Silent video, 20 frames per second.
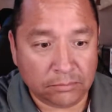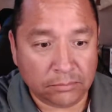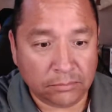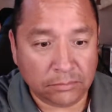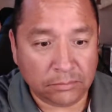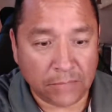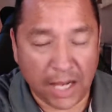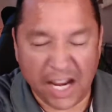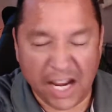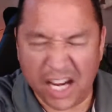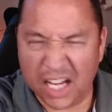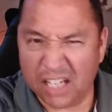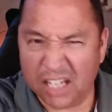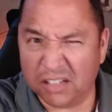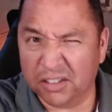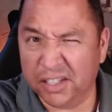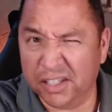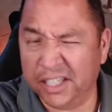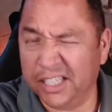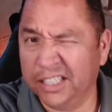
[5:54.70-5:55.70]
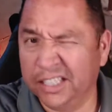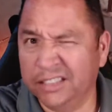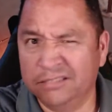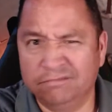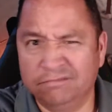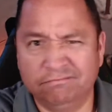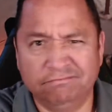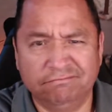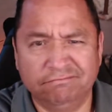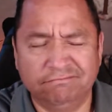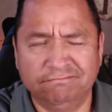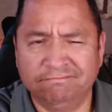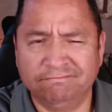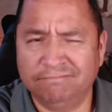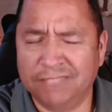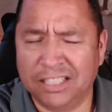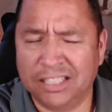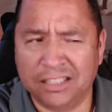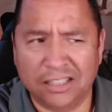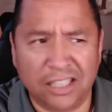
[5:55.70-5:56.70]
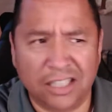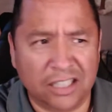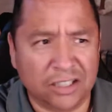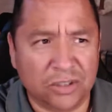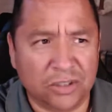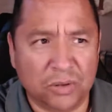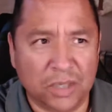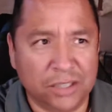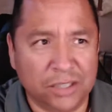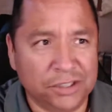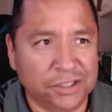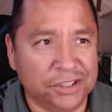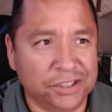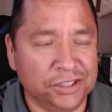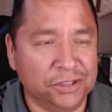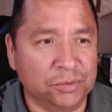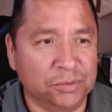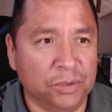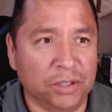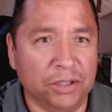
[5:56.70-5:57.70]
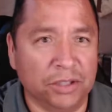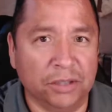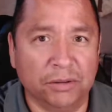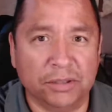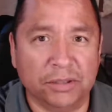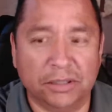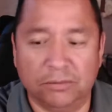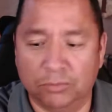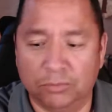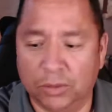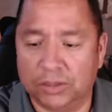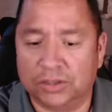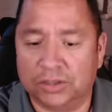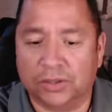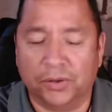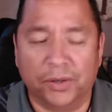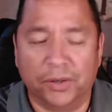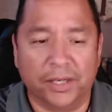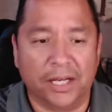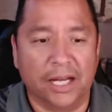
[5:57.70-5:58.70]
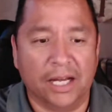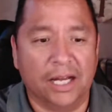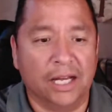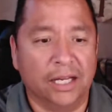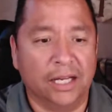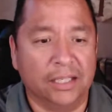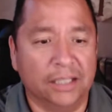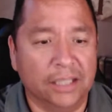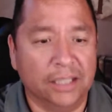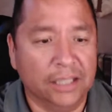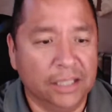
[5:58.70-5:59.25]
angry, had a lot of questions, wondering what's going on.